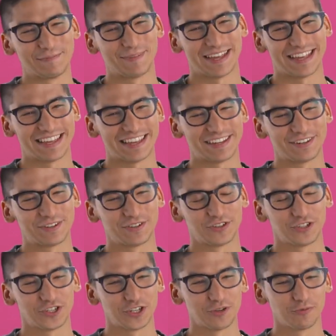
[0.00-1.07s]
and
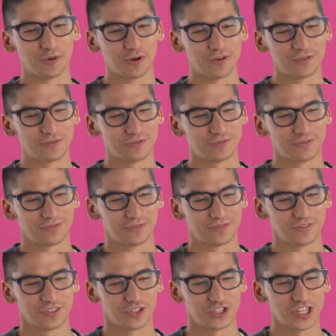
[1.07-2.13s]

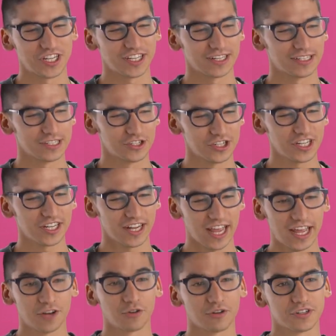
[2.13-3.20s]
she can
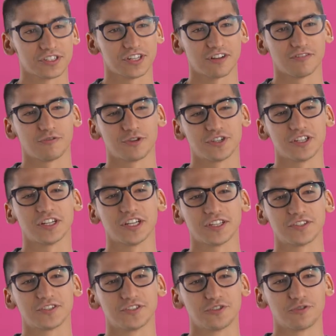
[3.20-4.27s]
handle herself when she
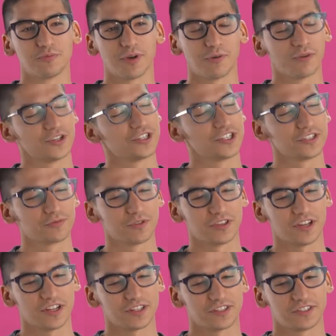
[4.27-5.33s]
needs to, but when she's with
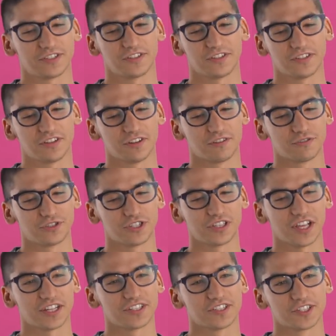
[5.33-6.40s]
us, she
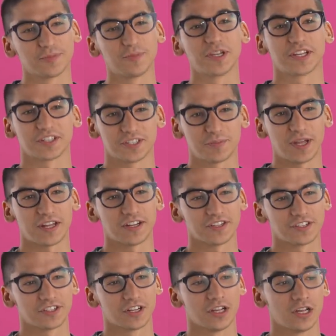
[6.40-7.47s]
likes to speak in
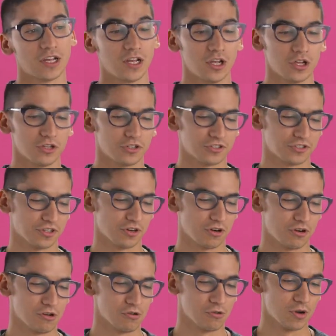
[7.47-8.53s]
Spanish.
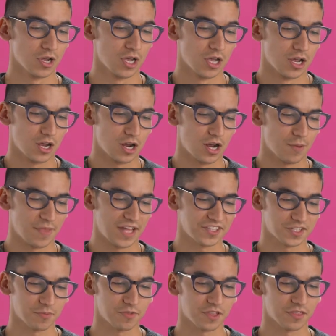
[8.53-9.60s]
So that's
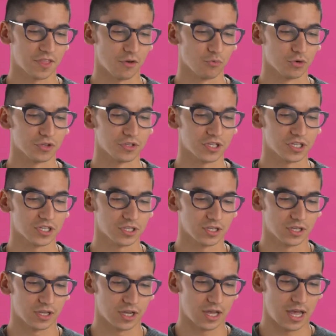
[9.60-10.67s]
something that really
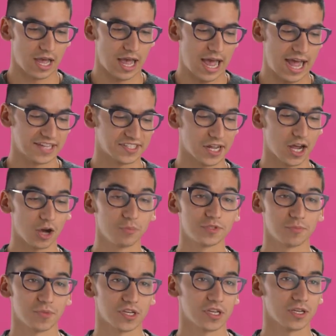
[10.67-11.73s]
has helped
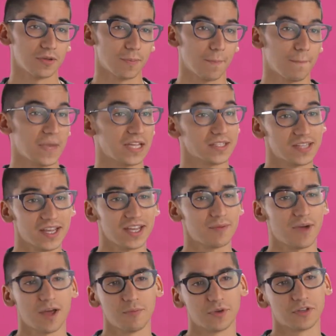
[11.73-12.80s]
me maintain
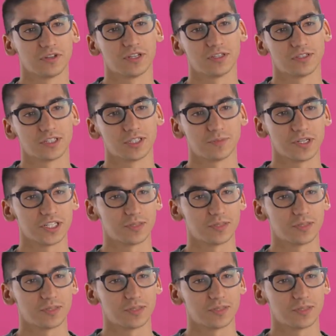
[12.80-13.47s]
my ability to speak